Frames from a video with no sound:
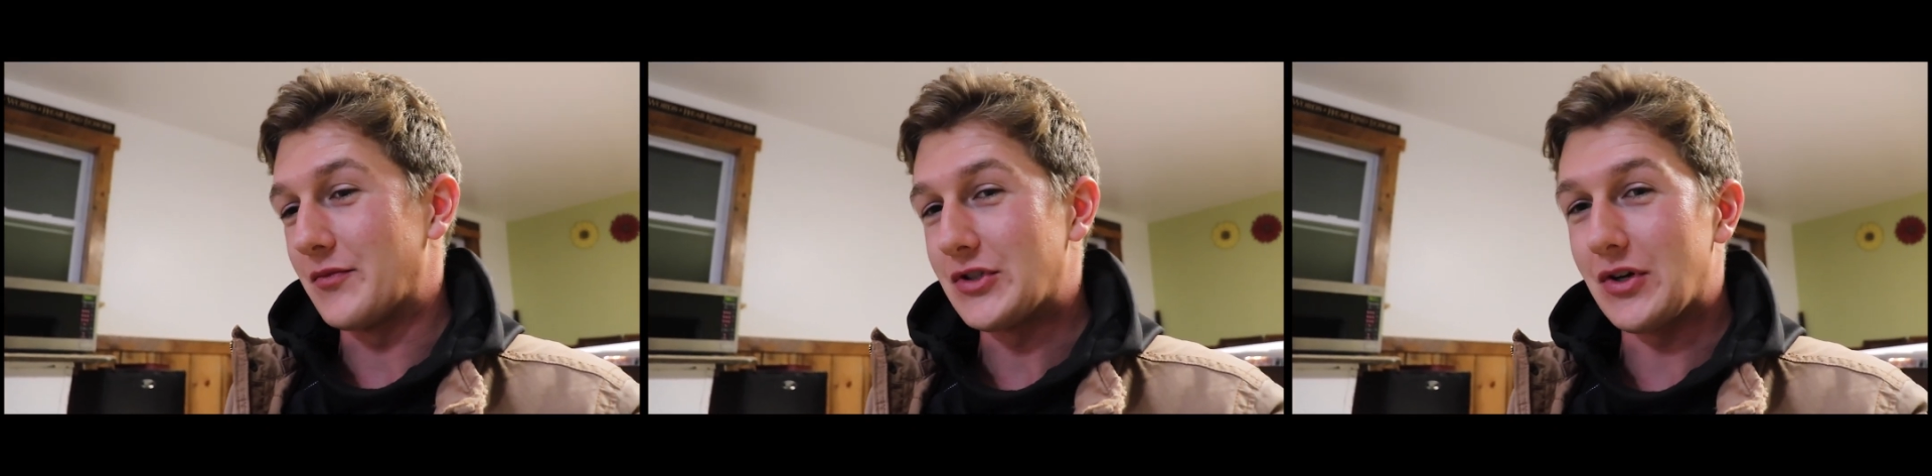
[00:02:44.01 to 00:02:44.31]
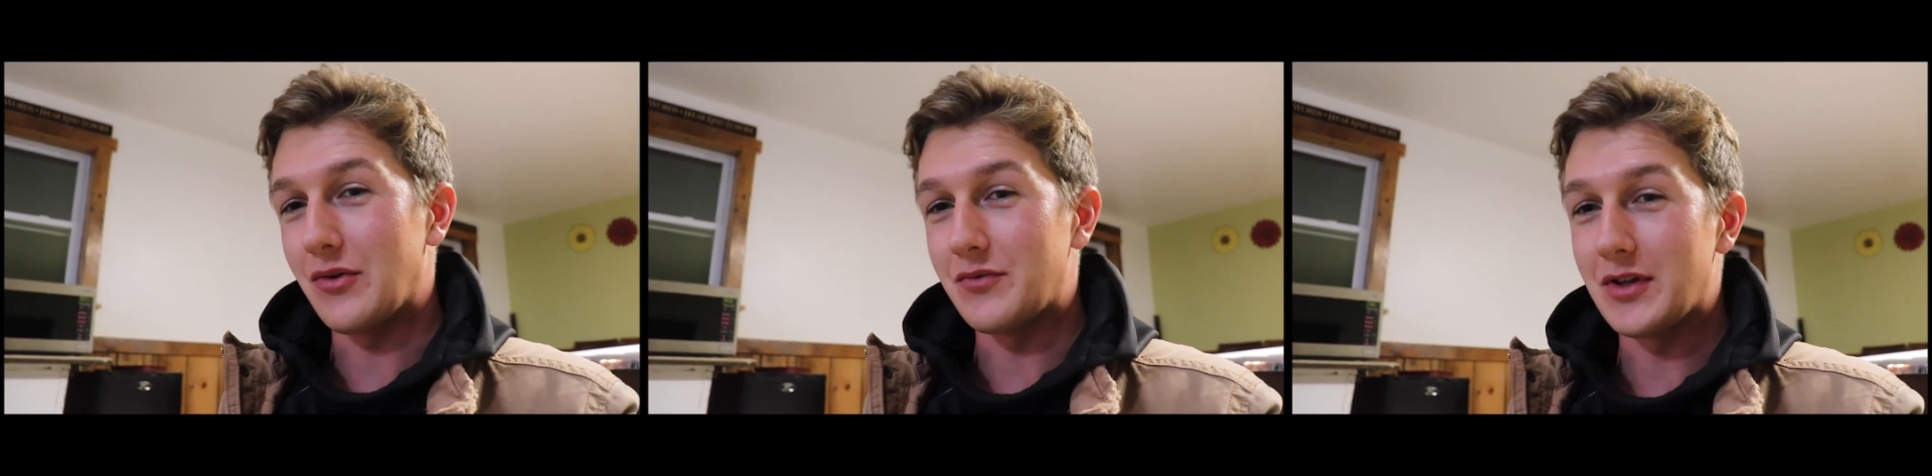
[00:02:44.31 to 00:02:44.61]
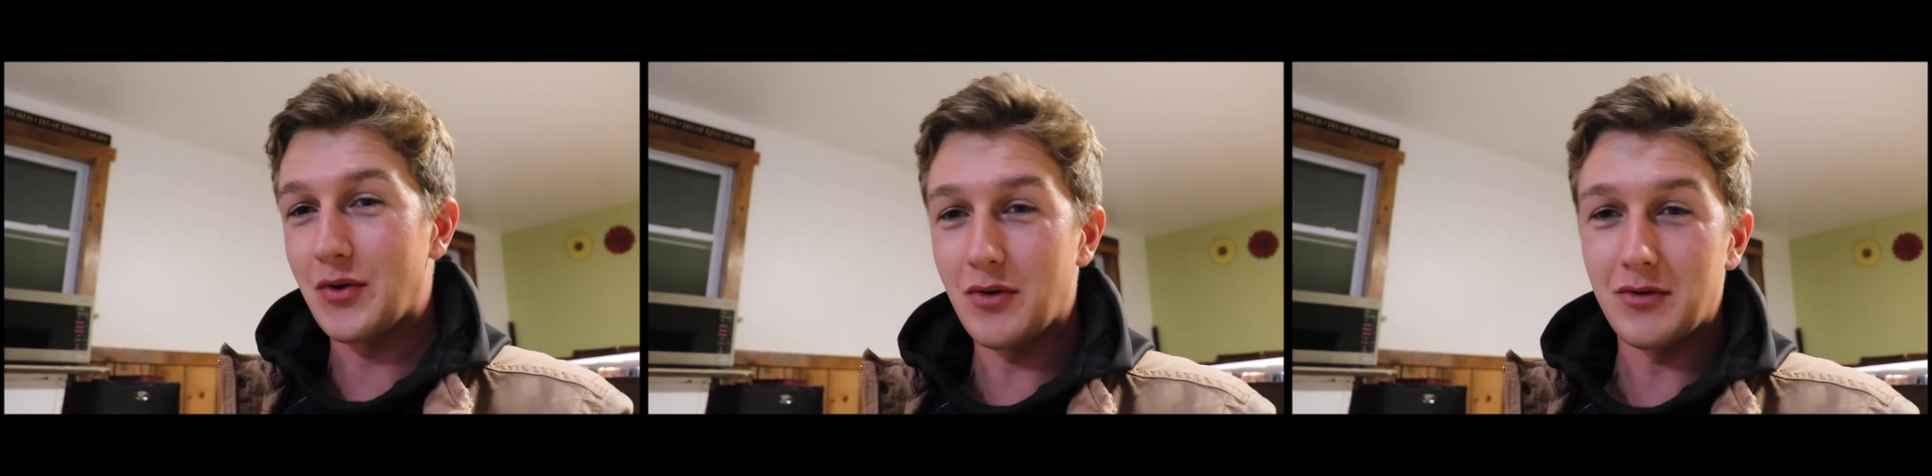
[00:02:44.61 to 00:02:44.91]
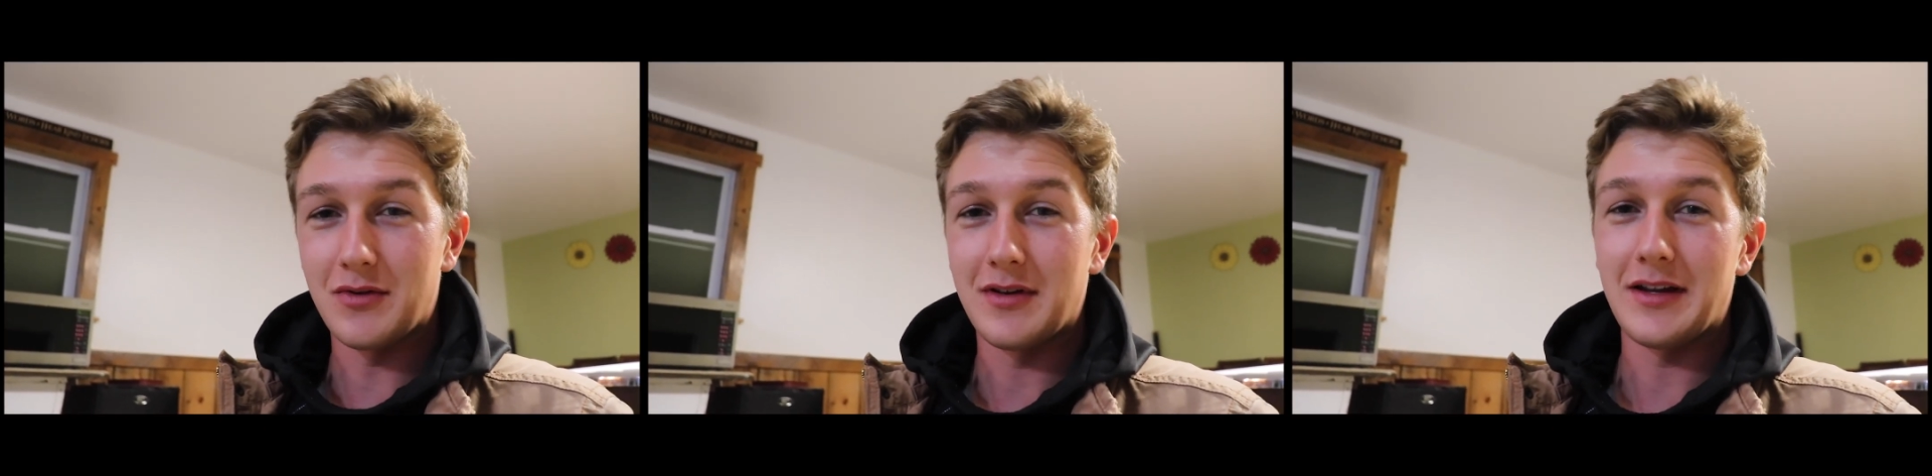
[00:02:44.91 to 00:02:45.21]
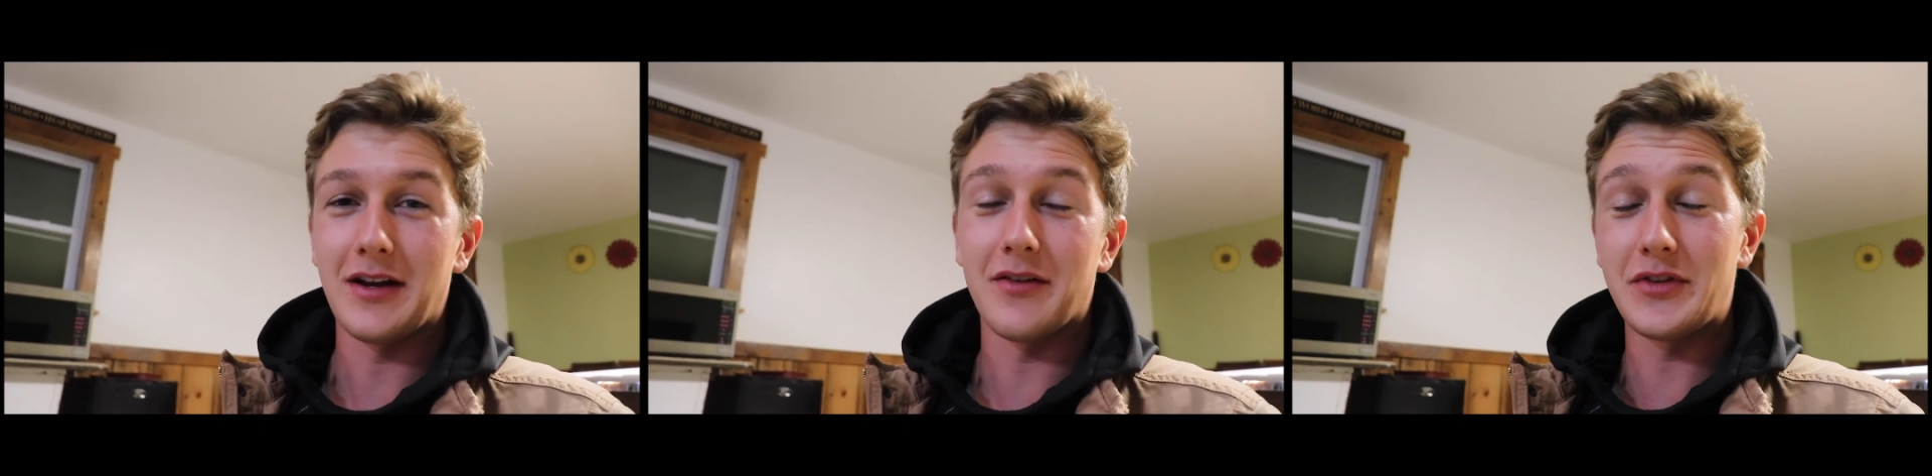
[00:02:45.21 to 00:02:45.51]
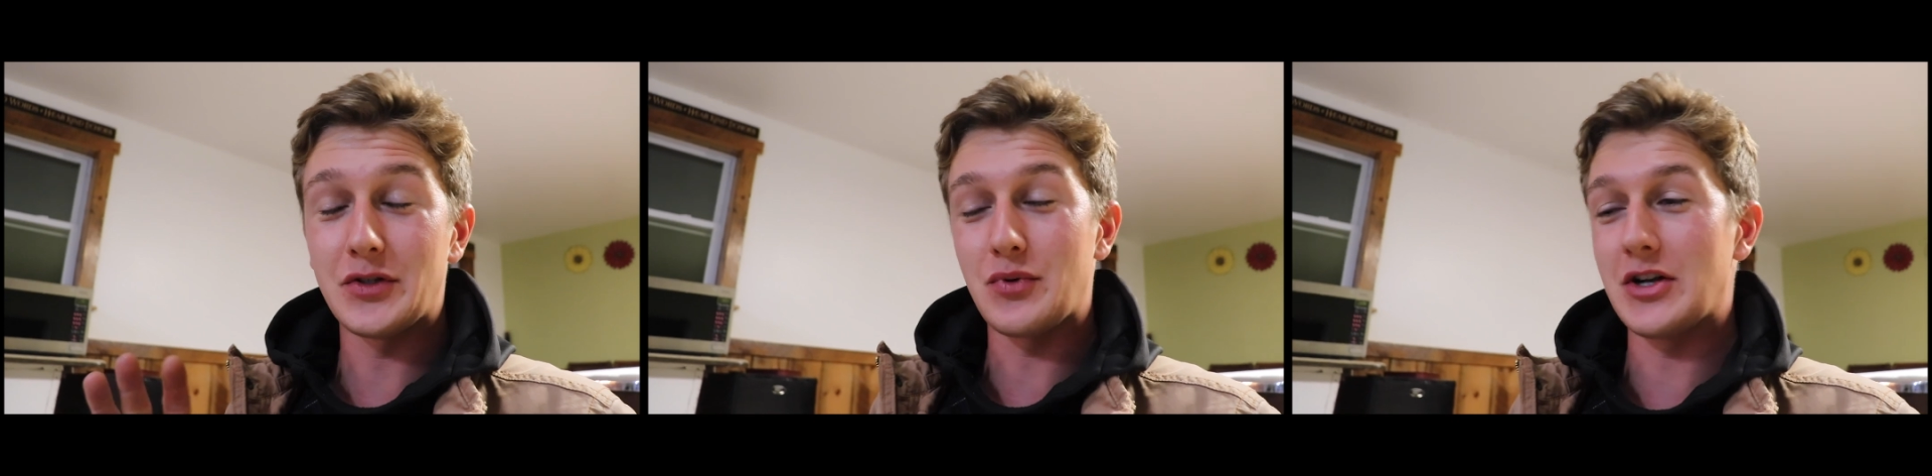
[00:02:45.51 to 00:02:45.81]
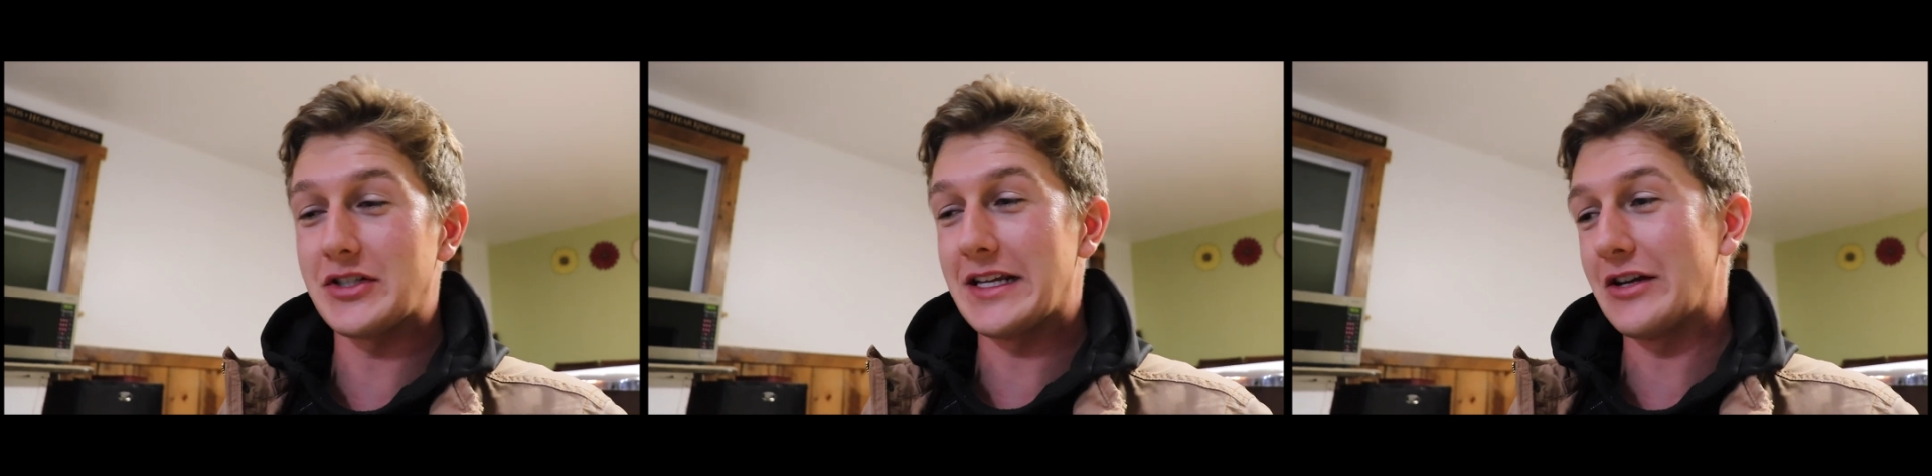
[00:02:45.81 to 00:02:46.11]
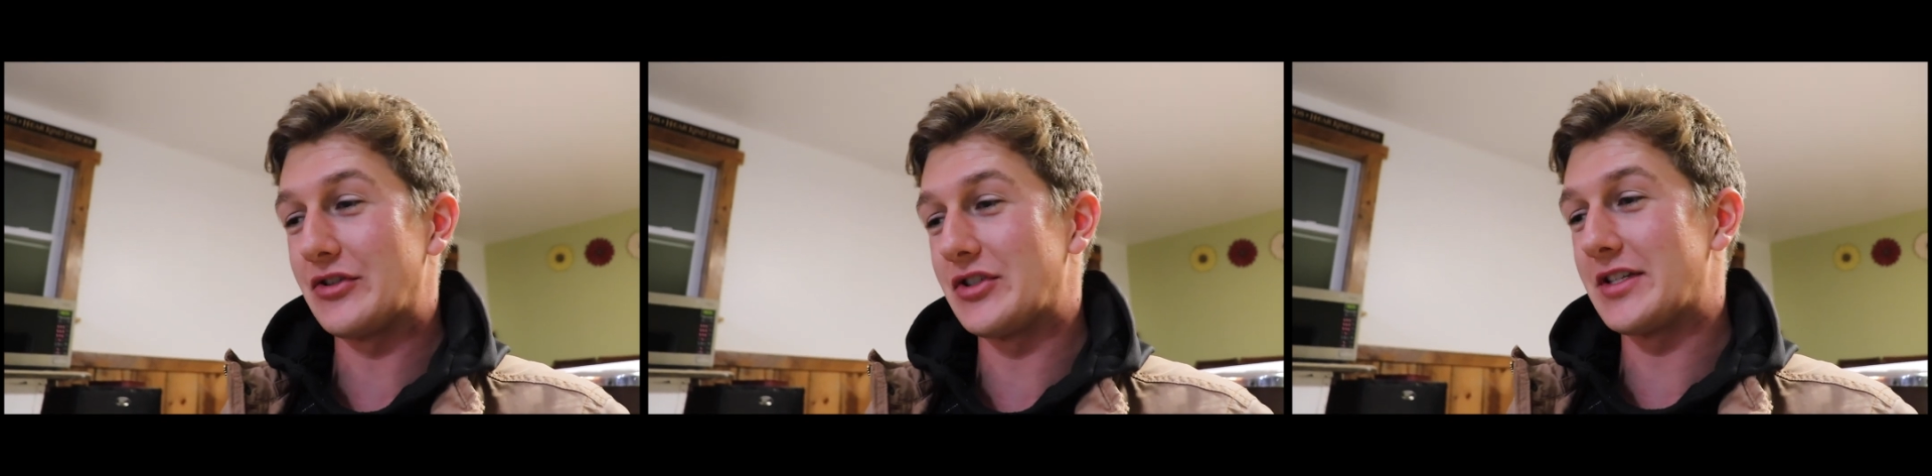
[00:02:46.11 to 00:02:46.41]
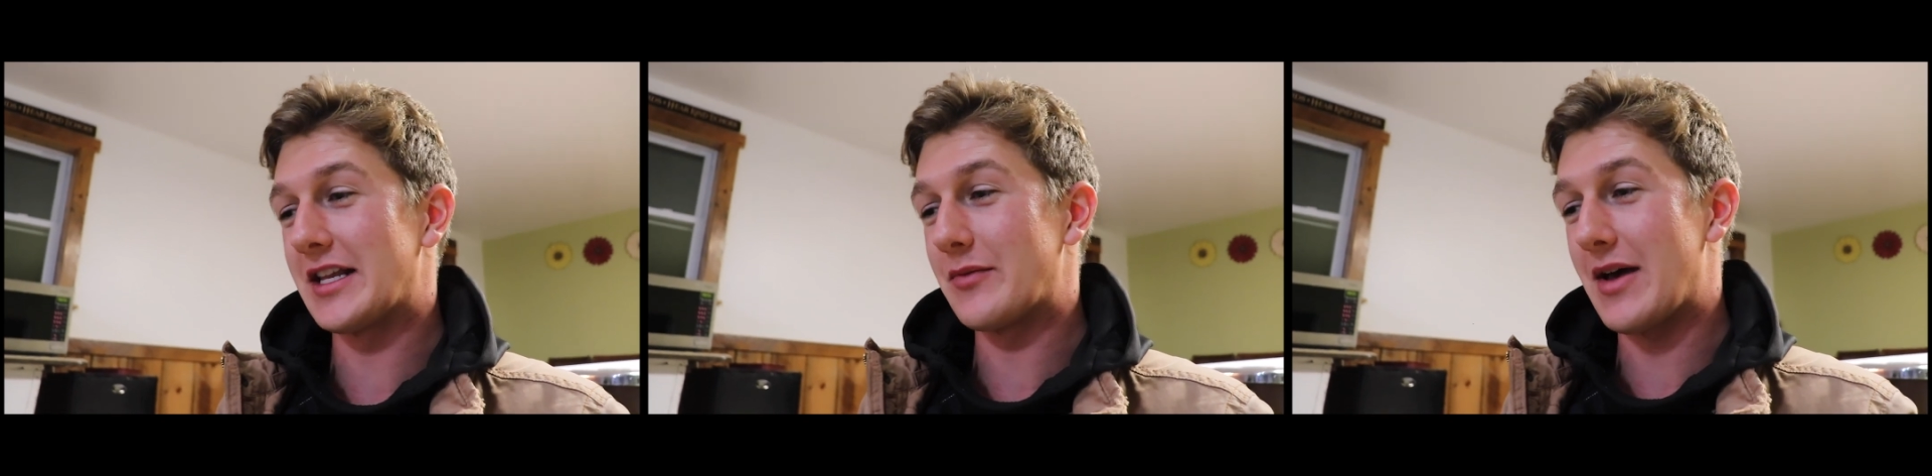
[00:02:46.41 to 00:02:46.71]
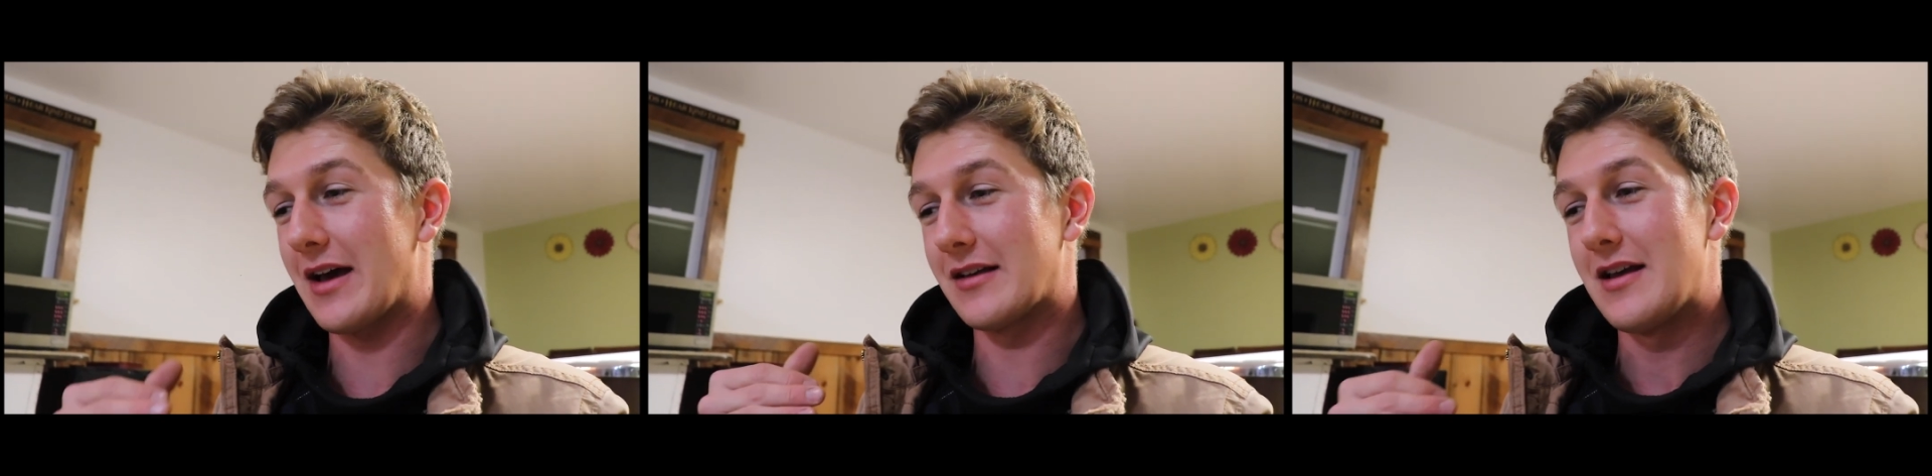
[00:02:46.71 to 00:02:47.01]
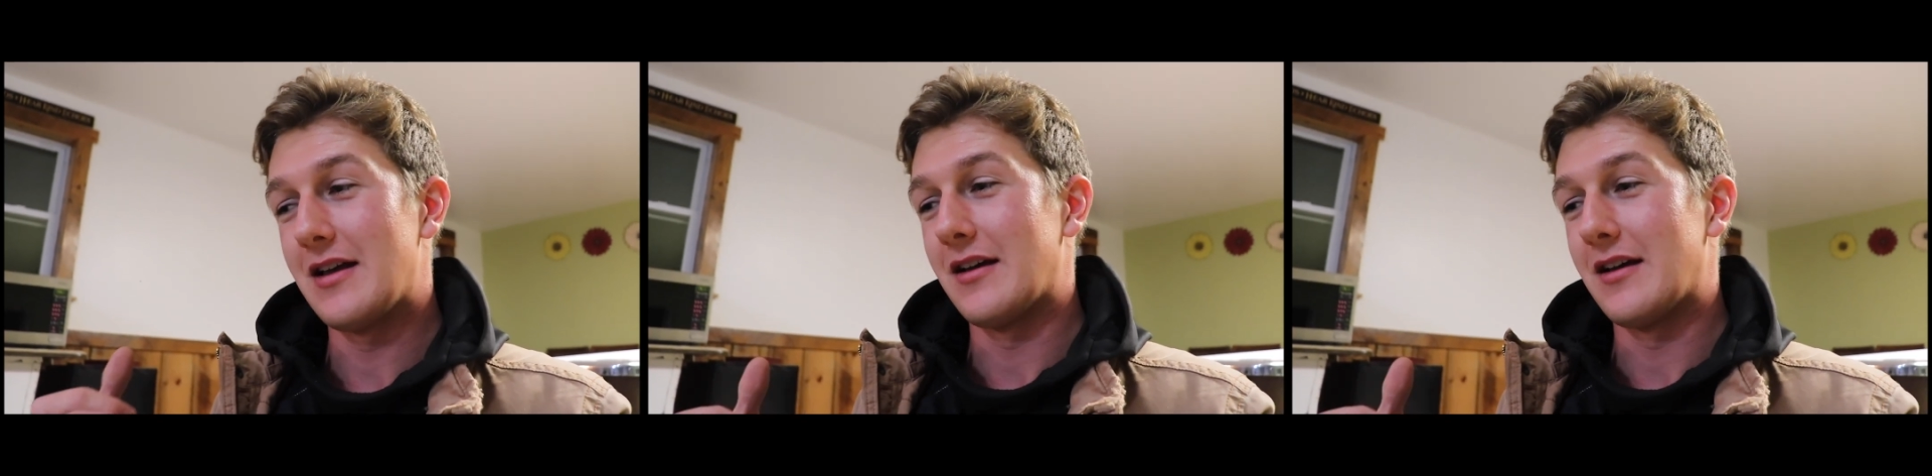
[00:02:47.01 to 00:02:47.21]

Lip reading: So the goal of this project here is just to get it back